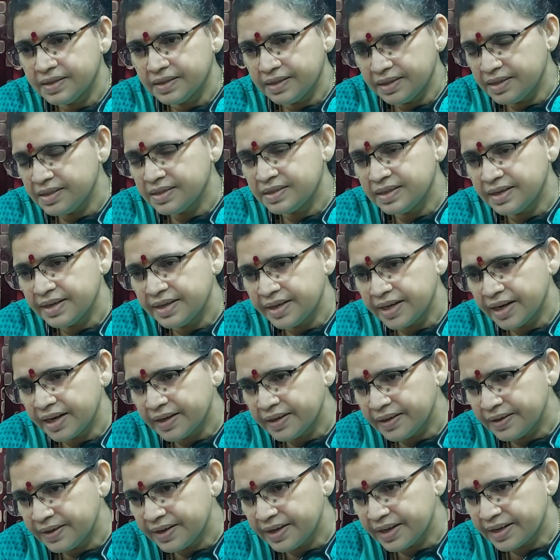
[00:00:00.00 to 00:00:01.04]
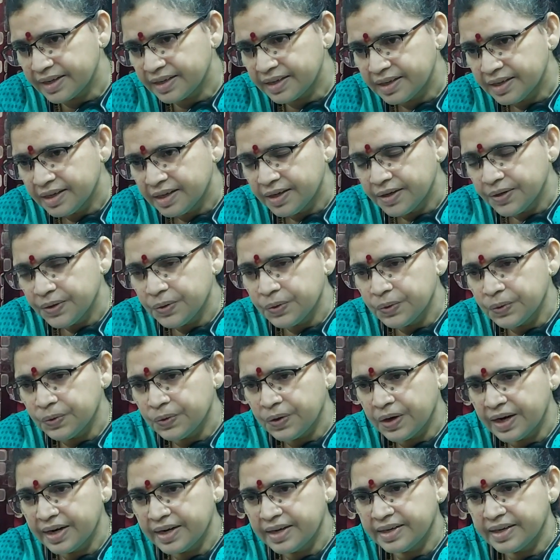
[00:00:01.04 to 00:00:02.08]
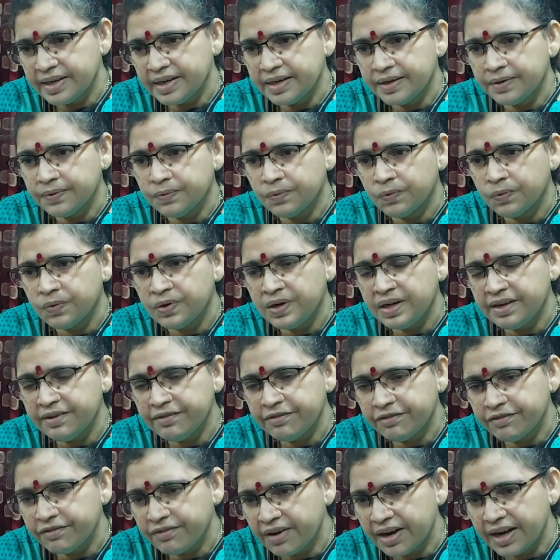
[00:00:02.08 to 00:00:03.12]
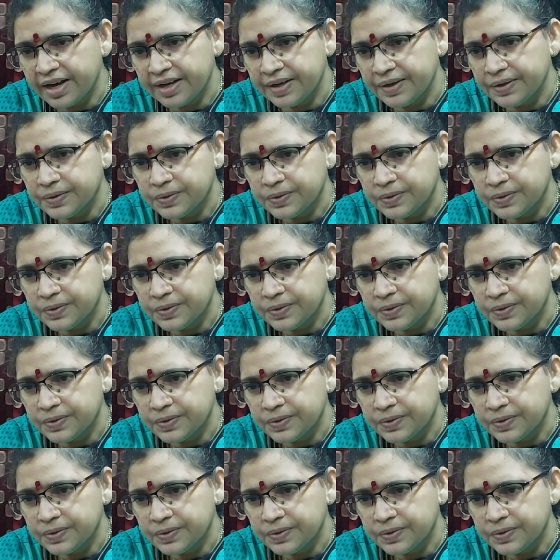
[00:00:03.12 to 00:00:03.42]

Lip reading: insulin deglutic U100 only 5.